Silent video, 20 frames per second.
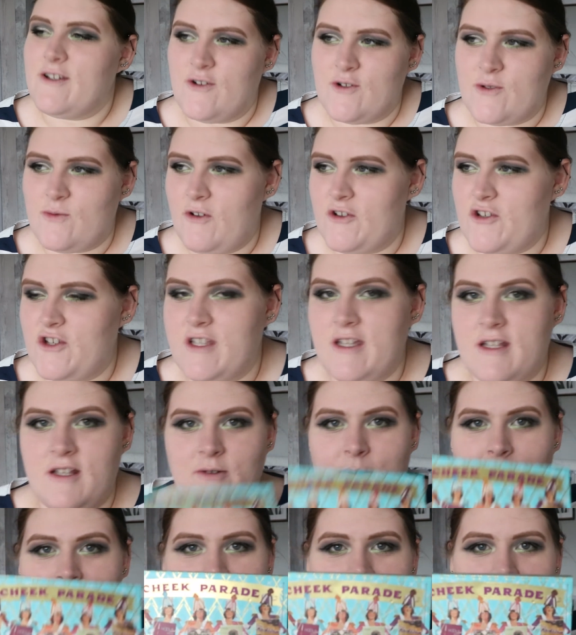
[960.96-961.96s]
good one, she did
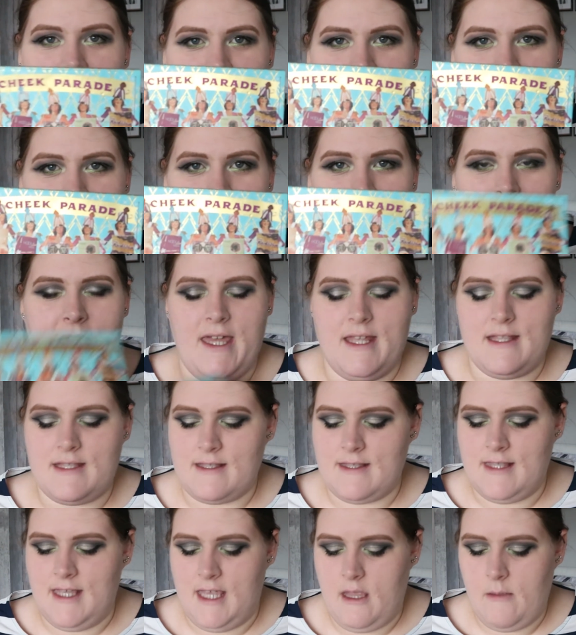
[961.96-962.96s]
well. She
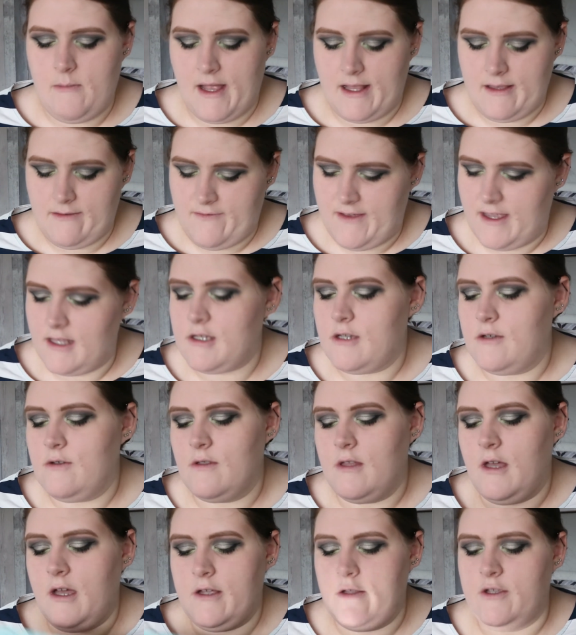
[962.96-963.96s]
picked the Benefit
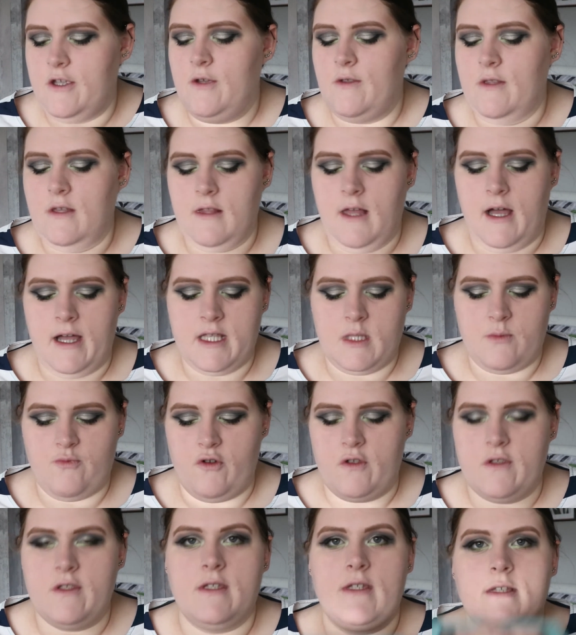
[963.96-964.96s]
Hoola and Hoola Light
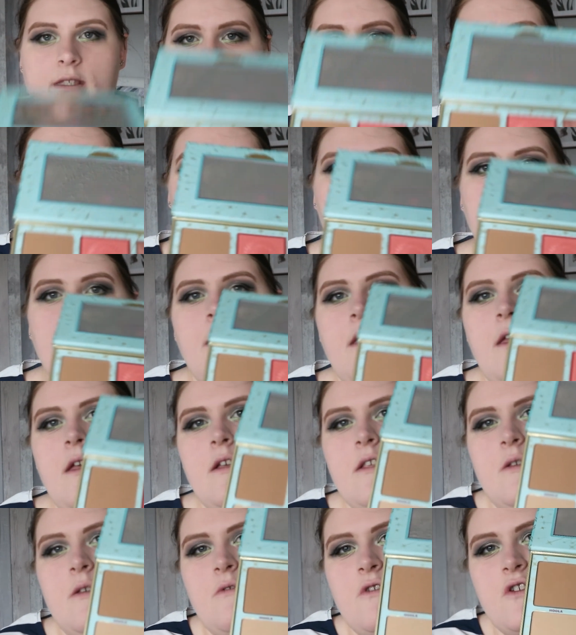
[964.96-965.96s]
bronzers.
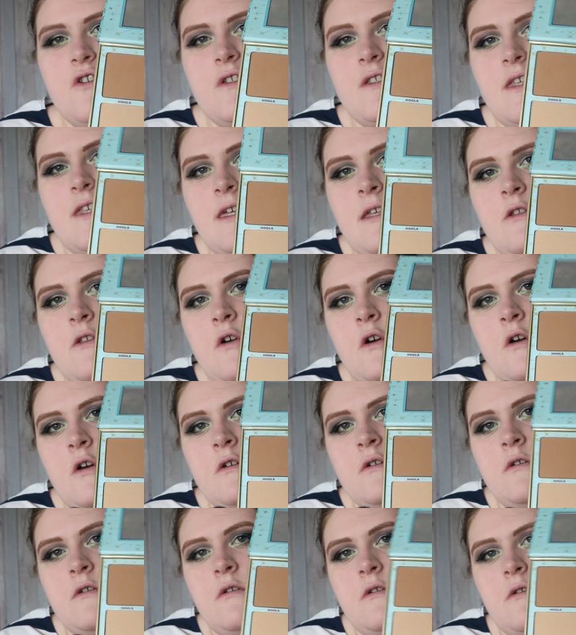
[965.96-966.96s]
So we'll just ignore